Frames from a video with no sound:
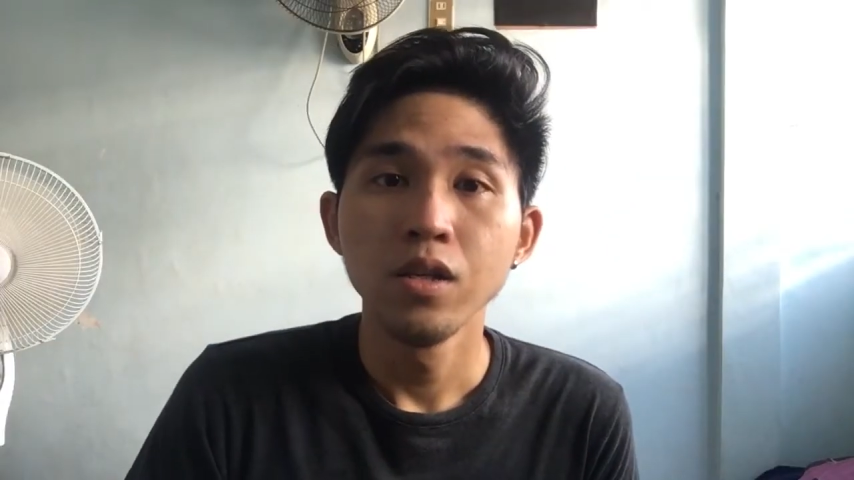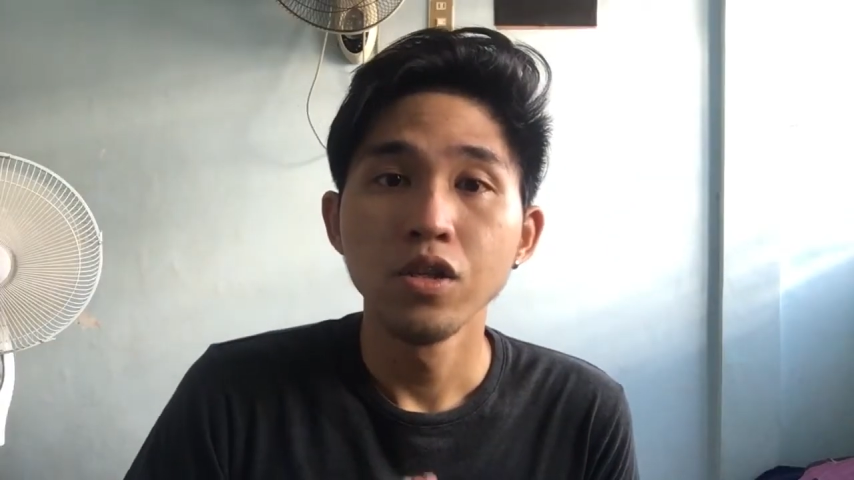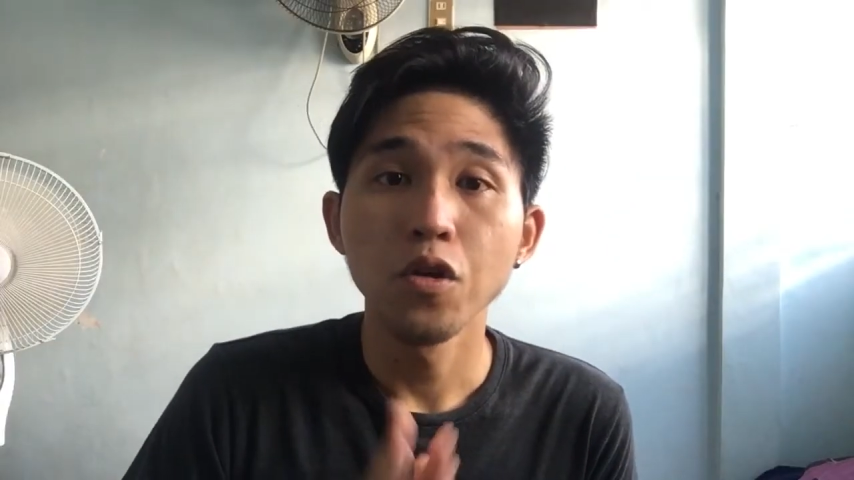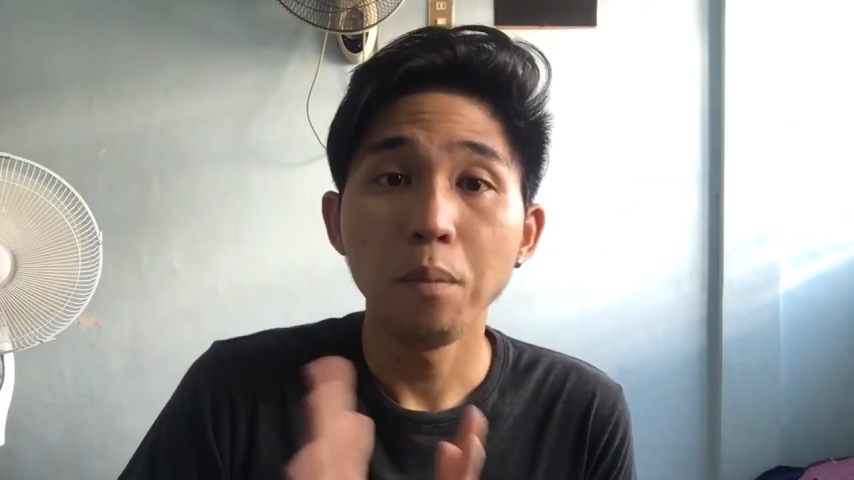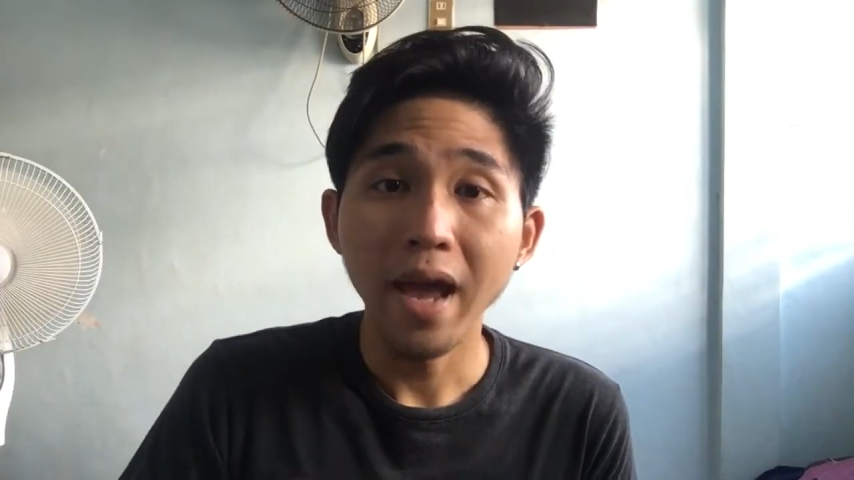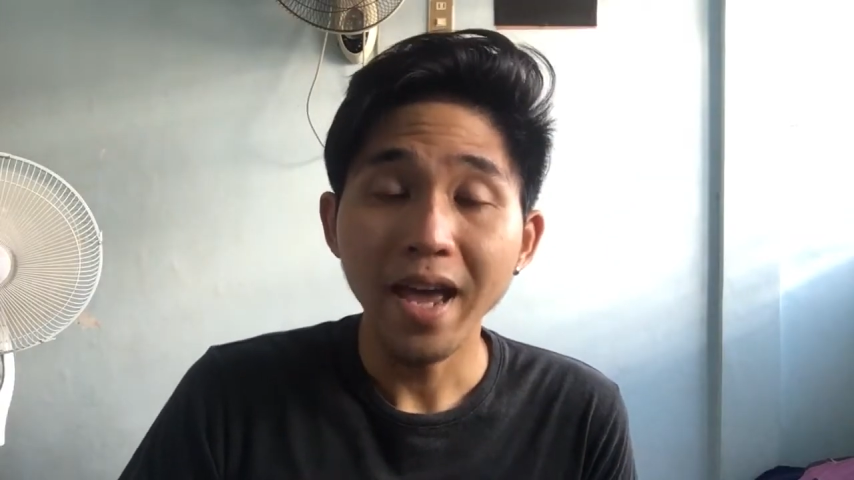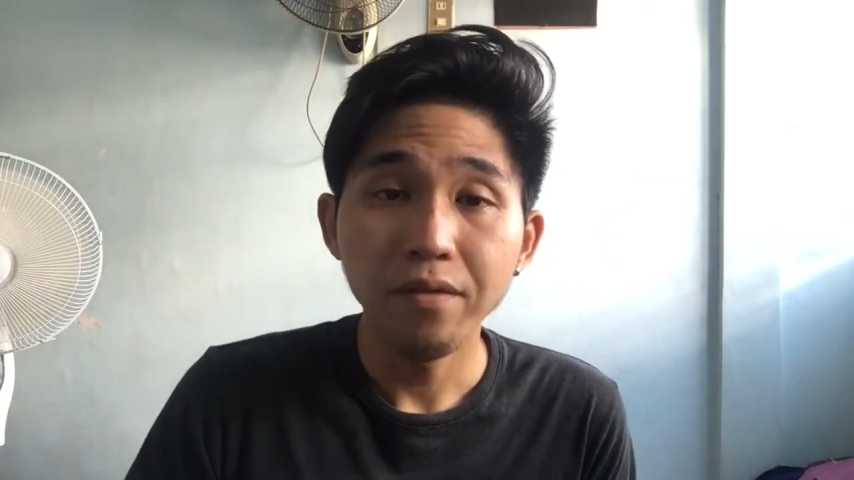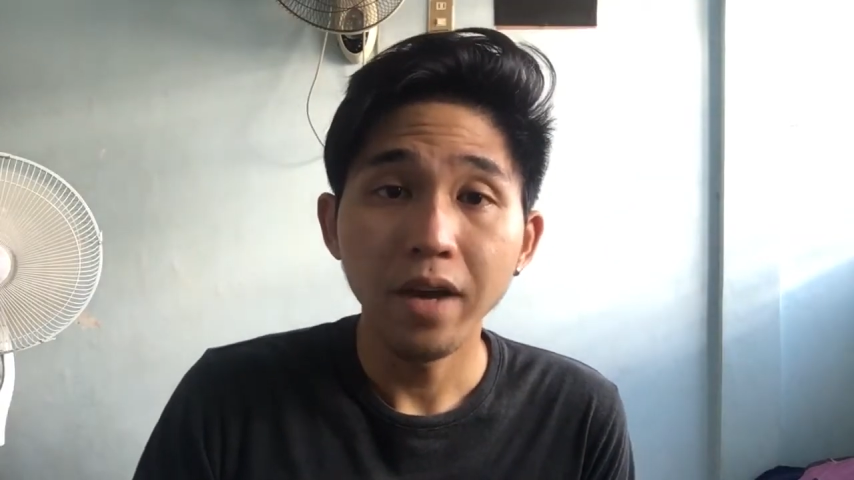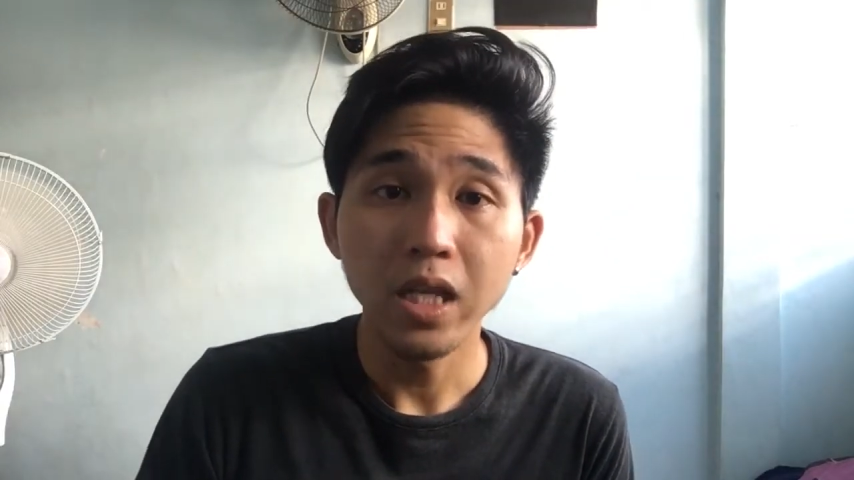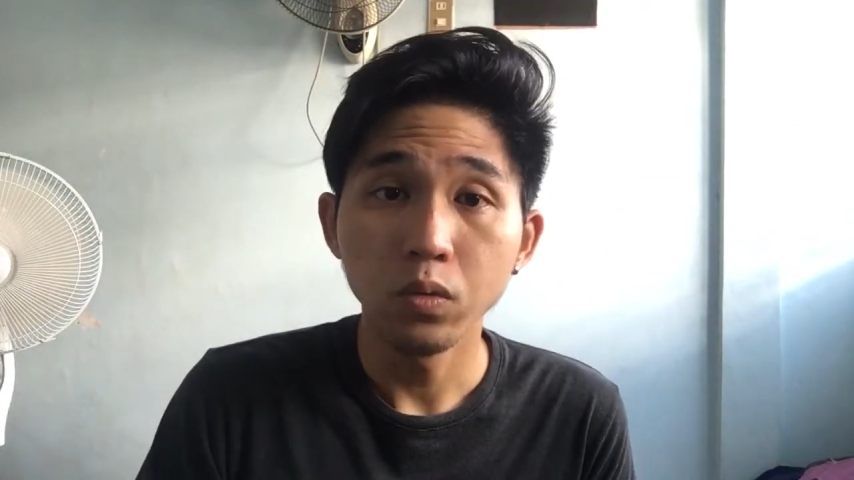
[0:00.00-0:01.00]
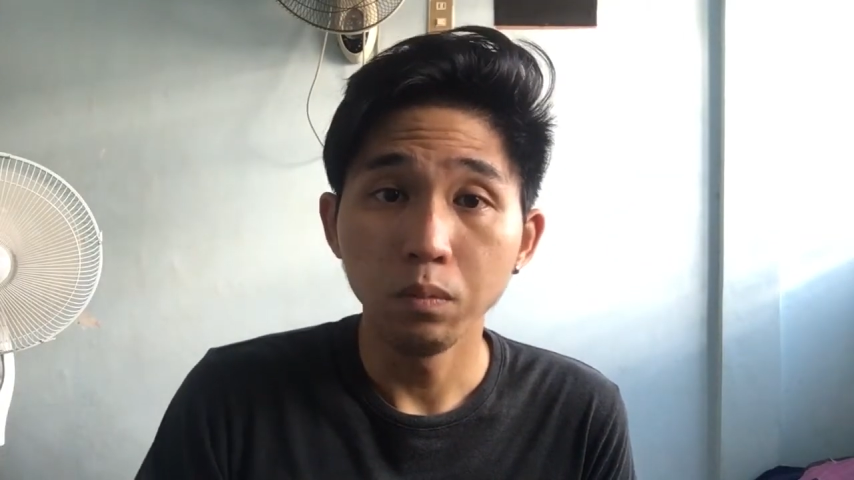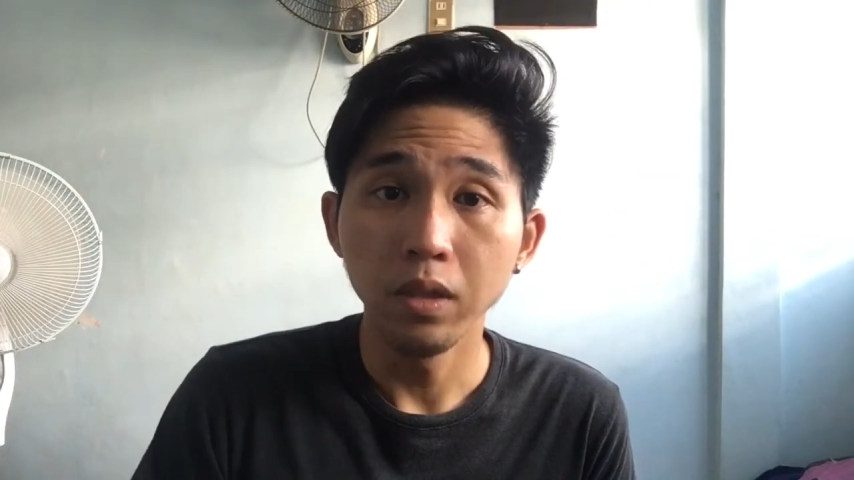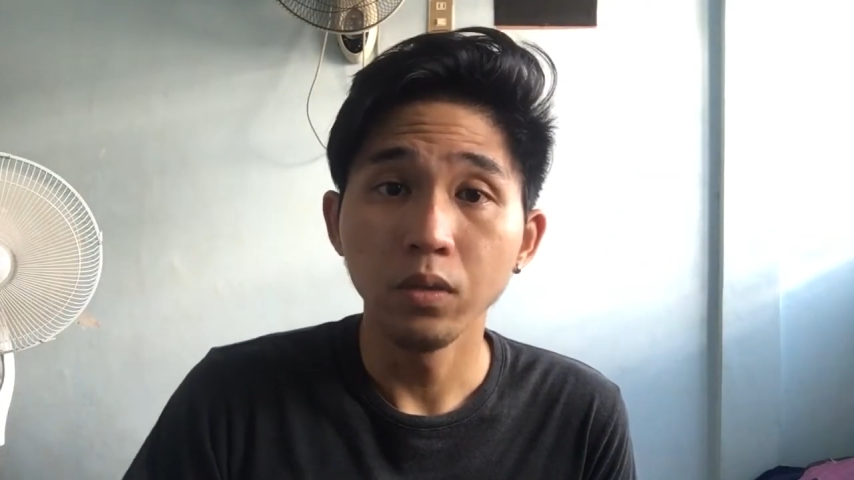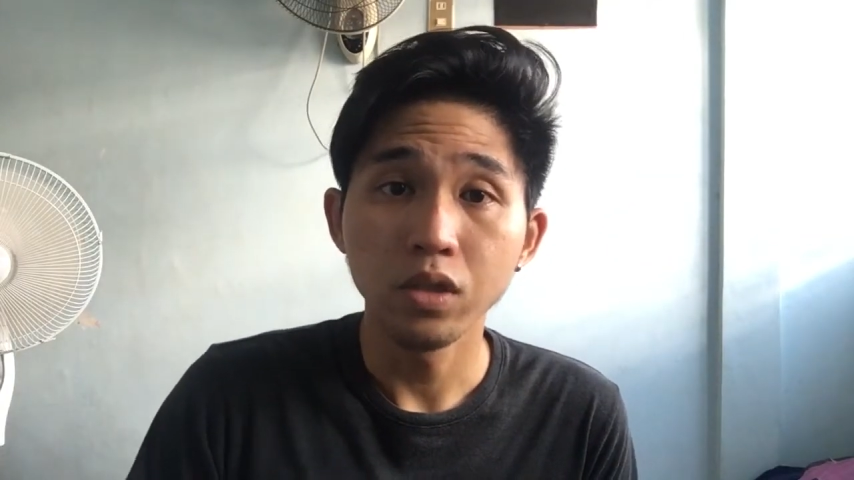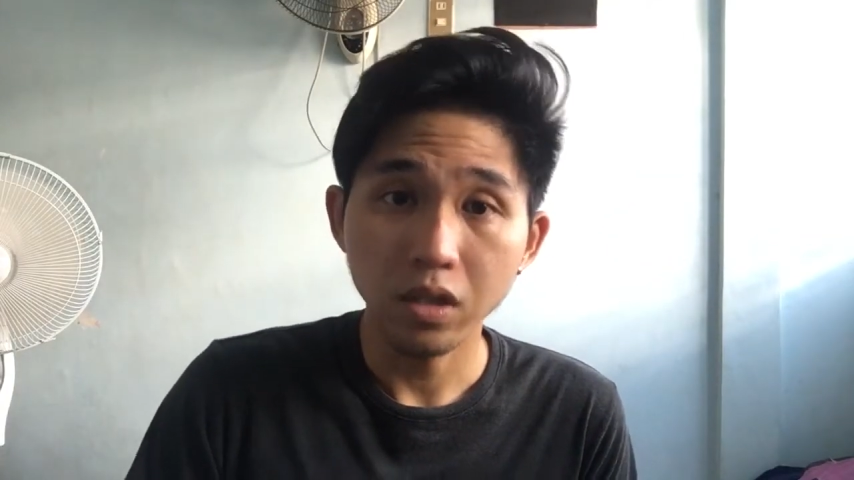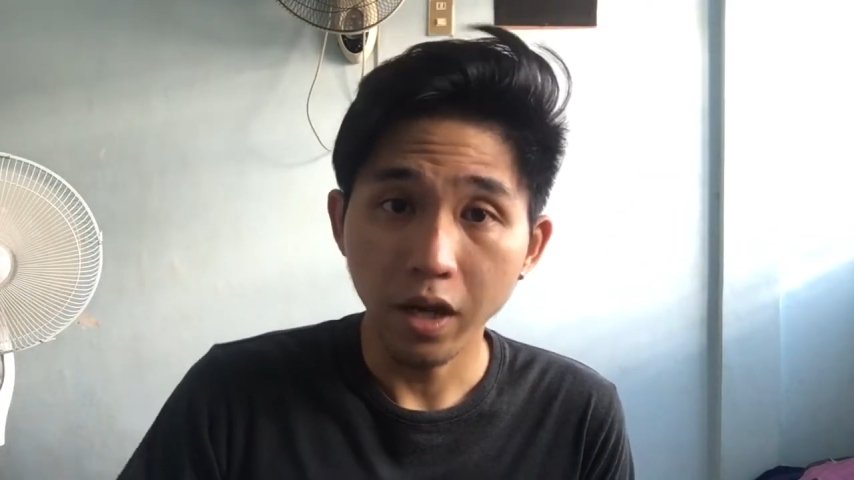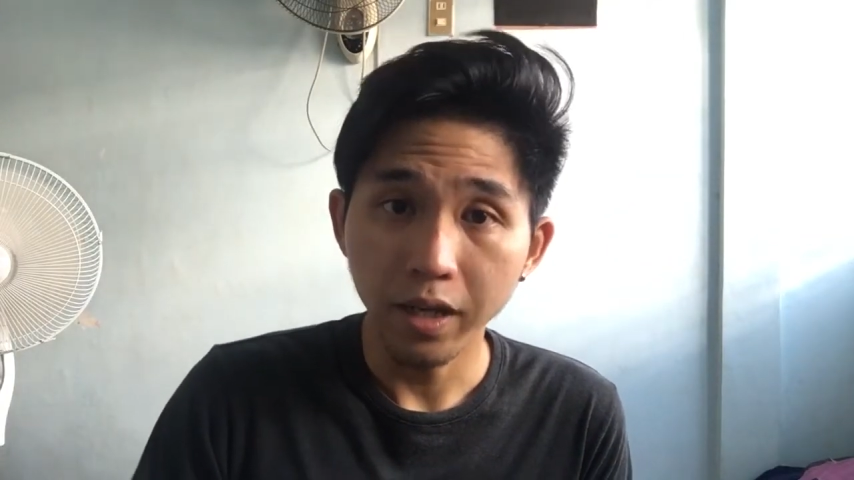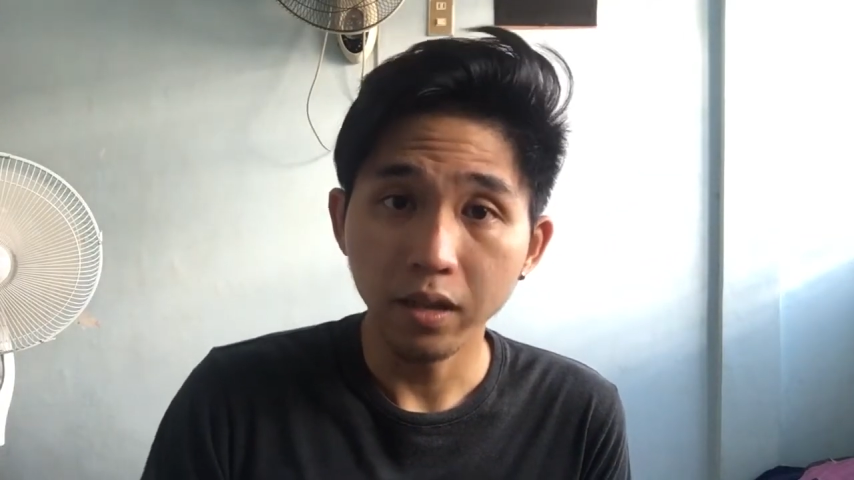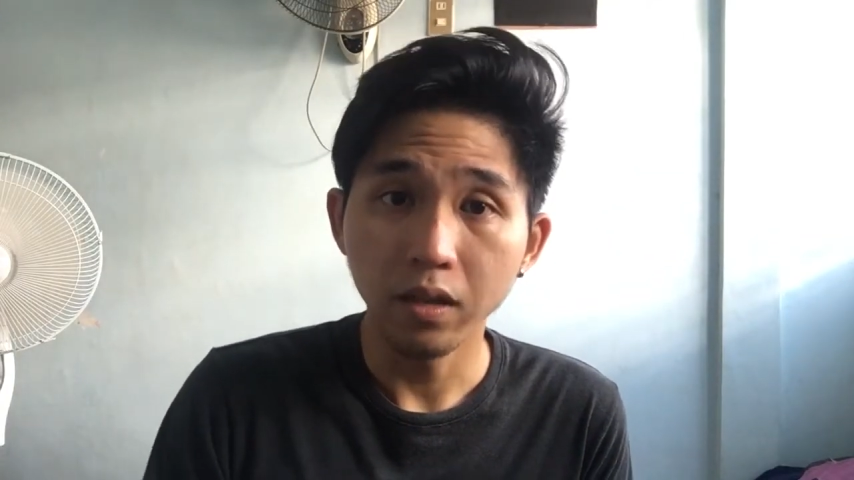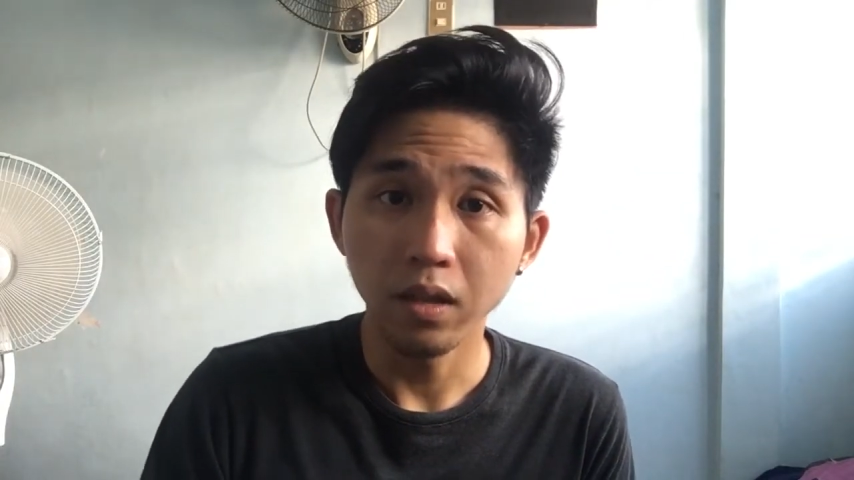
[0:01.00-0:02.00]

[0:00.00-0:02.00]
So my advice would be to start